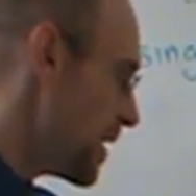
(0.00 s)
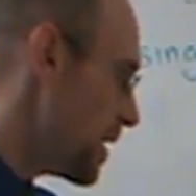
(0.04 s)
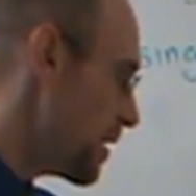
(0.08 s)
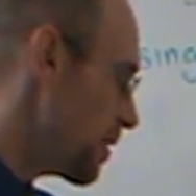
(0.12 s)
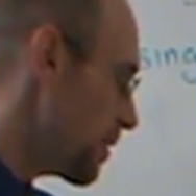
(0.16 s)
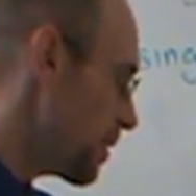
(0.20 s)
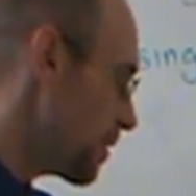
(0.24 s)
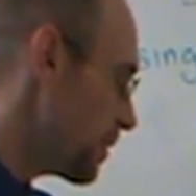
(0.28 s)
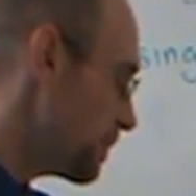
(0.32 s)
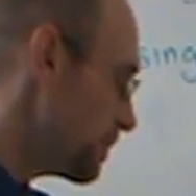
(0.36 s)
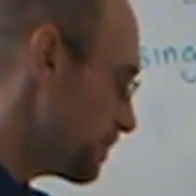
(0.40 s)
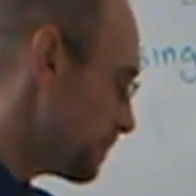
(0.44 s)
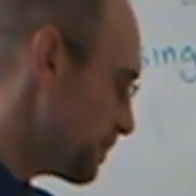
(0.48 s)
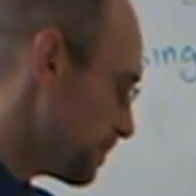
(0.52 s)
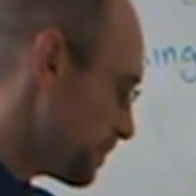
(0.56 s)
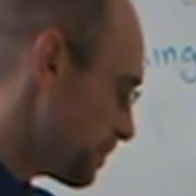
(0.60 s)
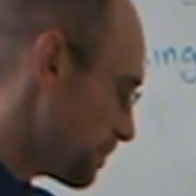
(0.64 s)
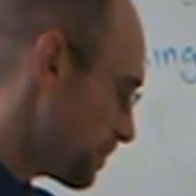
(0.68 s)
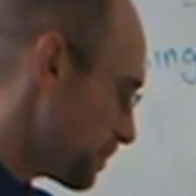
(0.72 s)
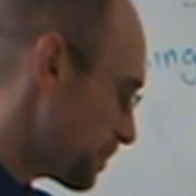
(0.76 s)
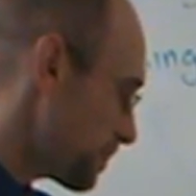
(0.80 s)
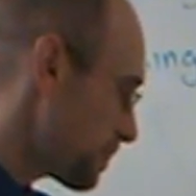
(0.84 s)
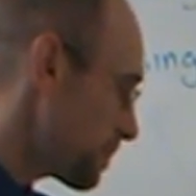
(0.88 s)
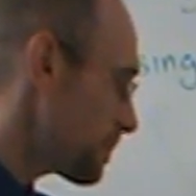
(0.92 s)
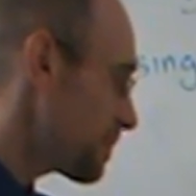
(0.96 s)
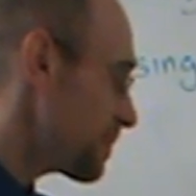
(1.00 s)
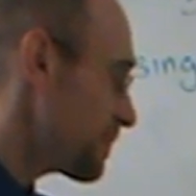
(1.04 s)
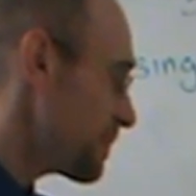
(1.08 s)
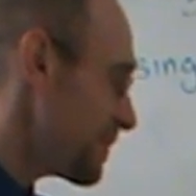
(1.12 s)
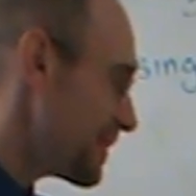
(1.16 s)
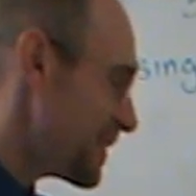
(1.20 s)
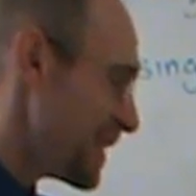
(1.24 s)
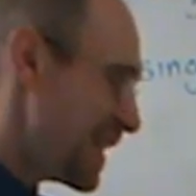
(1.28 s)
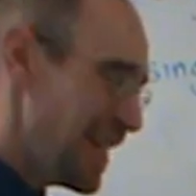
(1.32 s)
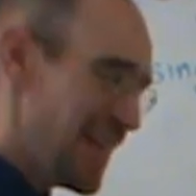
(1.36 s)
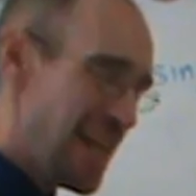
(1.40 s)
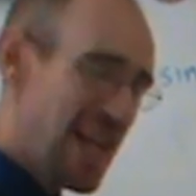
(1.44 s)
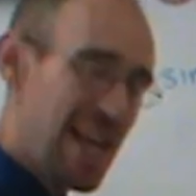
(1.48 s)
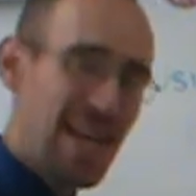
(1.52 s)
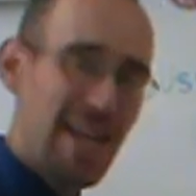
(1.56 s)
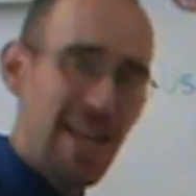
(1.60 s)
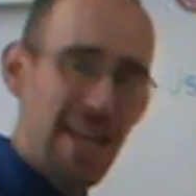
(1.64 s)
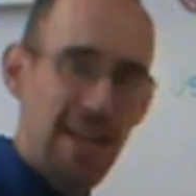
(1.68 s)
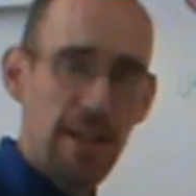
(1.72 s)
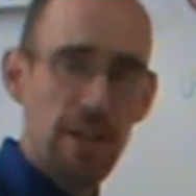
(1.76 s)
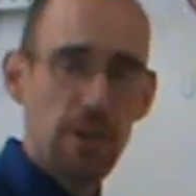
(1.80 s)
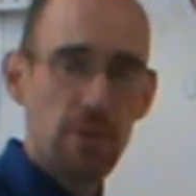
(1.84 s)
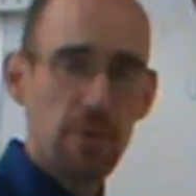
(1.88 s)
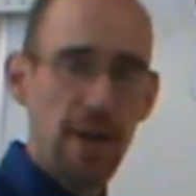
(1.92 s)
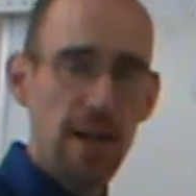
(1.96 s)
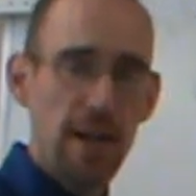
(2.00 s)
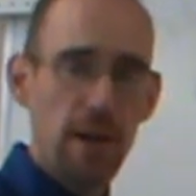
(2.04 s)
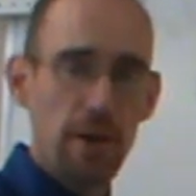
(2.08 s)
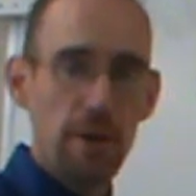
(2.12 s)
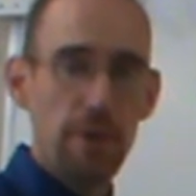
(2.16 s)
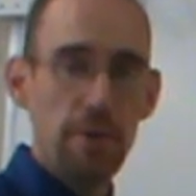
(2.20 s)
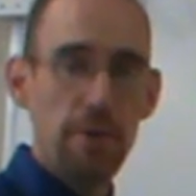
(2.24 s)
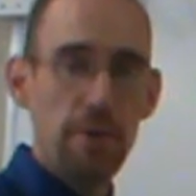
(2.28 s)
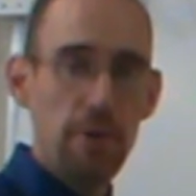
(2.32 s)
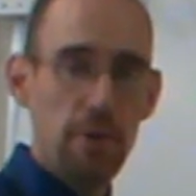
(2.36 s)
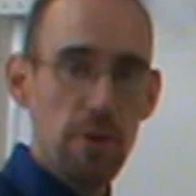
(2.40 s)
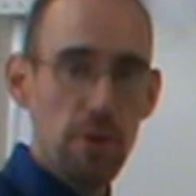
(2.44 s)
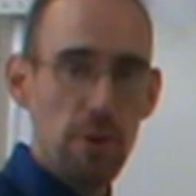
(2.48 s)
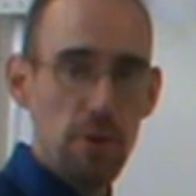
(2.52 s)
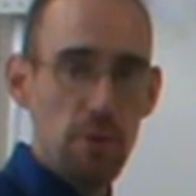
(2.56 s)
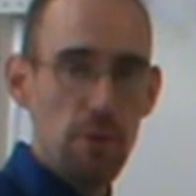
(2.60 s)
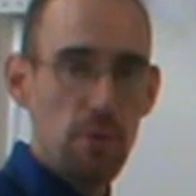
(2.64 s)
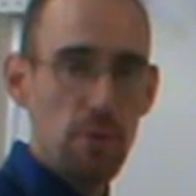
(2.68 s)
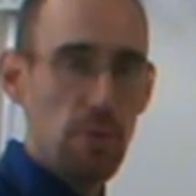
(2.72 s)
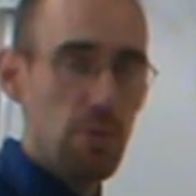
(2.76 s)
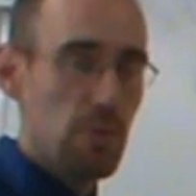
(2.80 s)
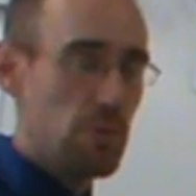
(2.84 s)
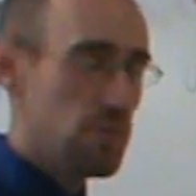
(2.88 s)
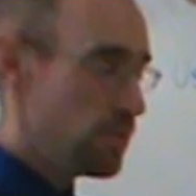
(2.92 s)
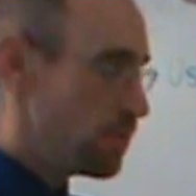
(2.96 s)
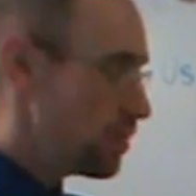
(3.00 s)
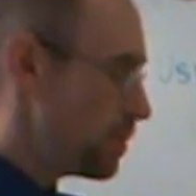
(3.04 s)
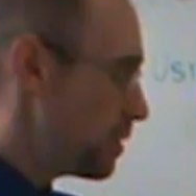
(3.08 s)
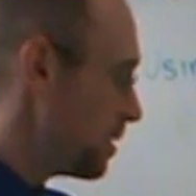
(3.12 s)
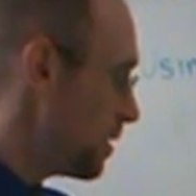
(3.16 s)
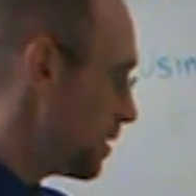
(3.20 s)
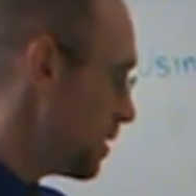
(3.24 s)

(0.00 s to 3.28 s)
here, and integrate our new